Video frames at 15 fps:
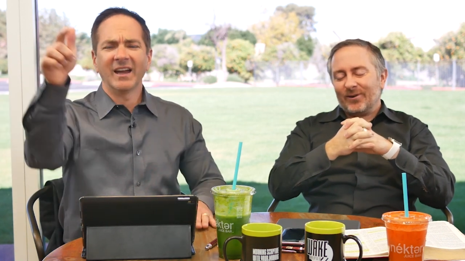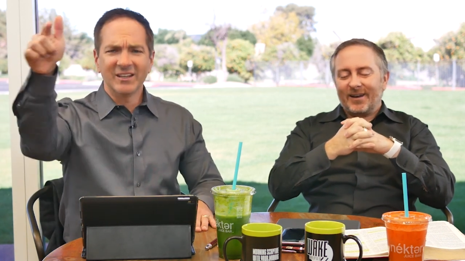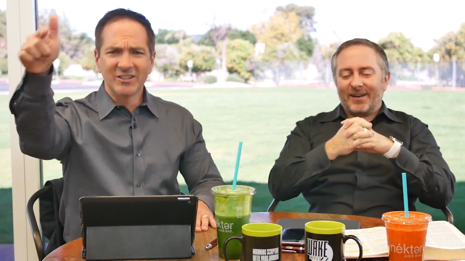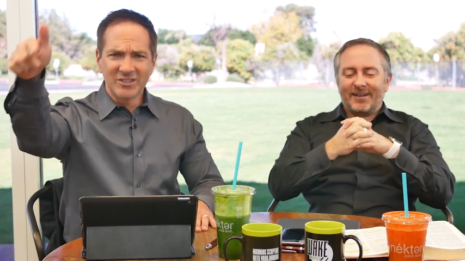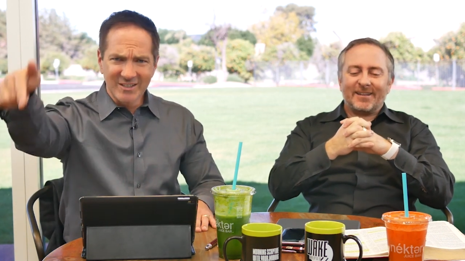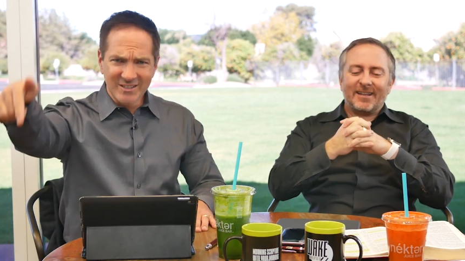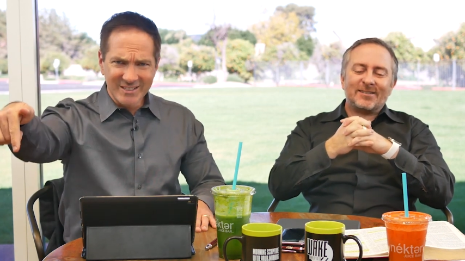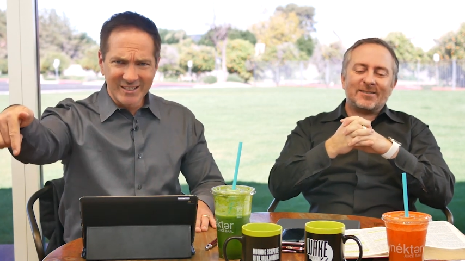
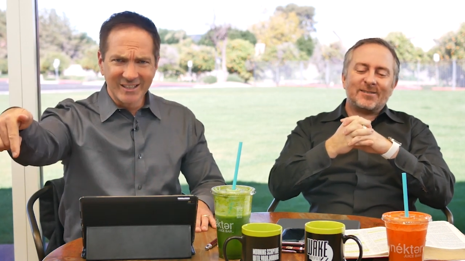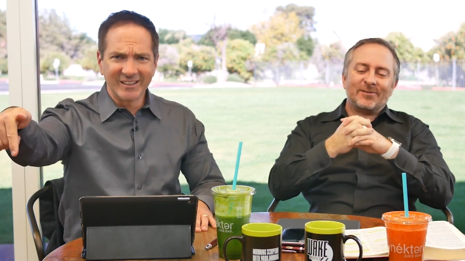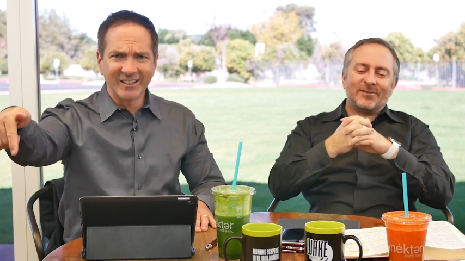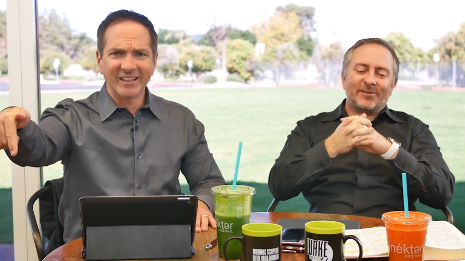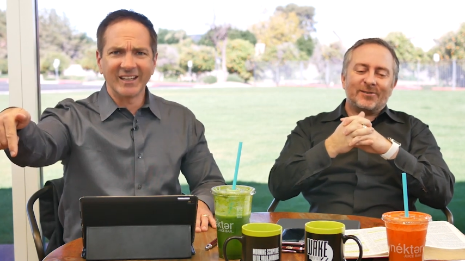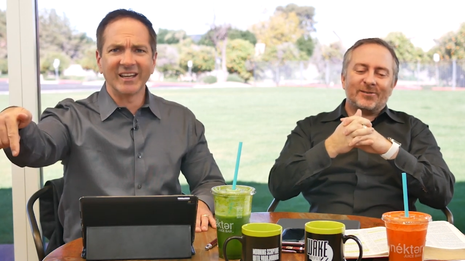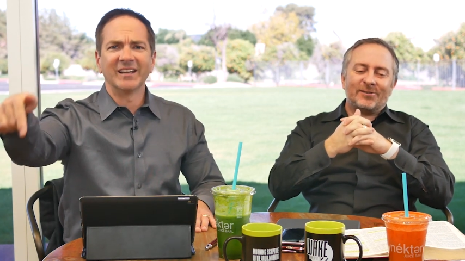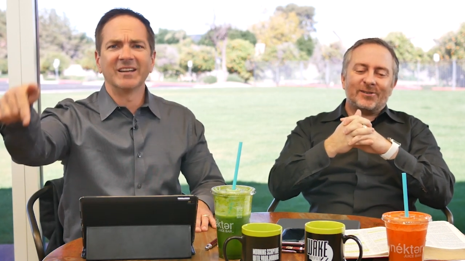Speaker 1: Right. I need you to that's sit
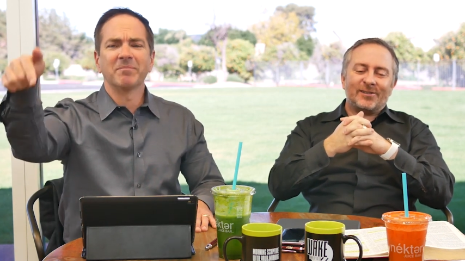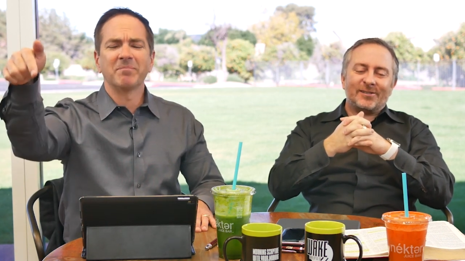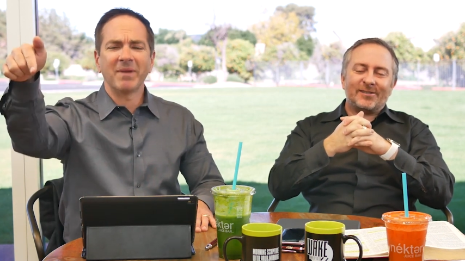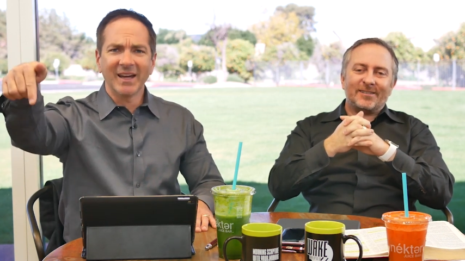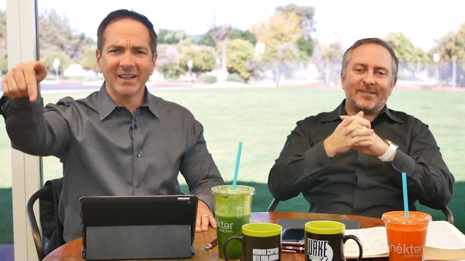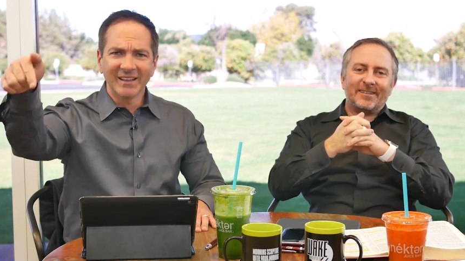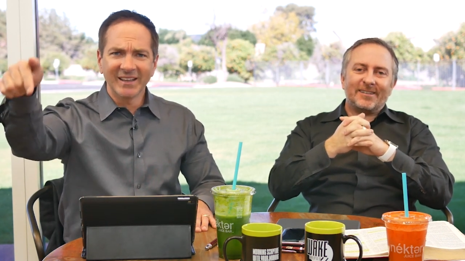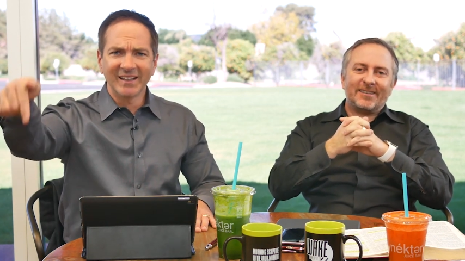so at the good, gate,
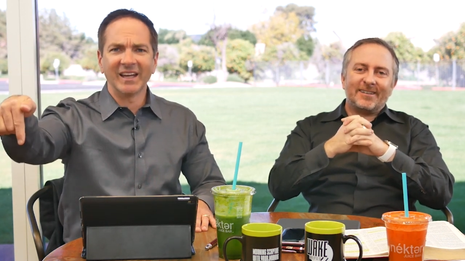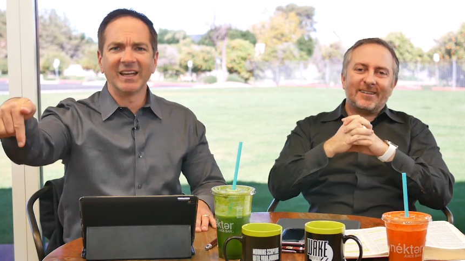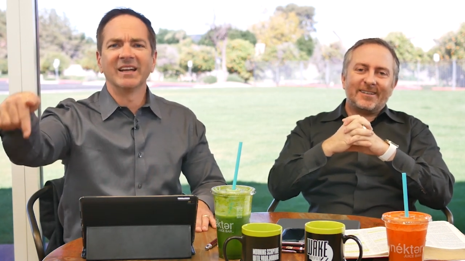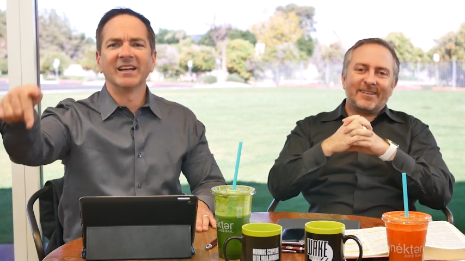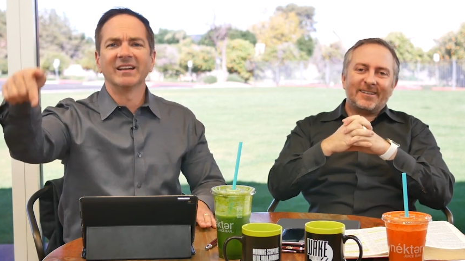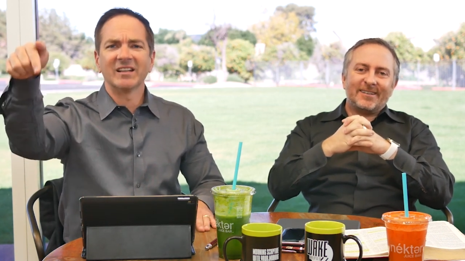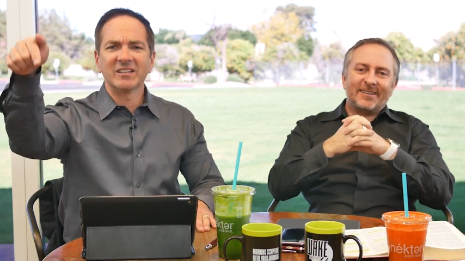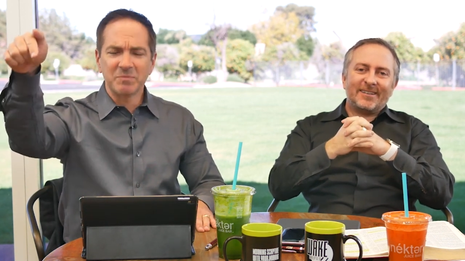Jason. man the
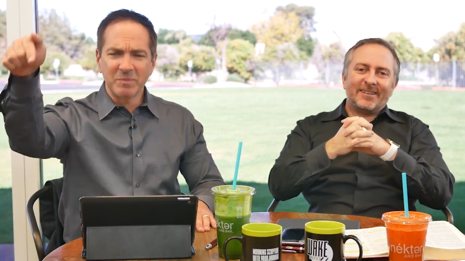gate.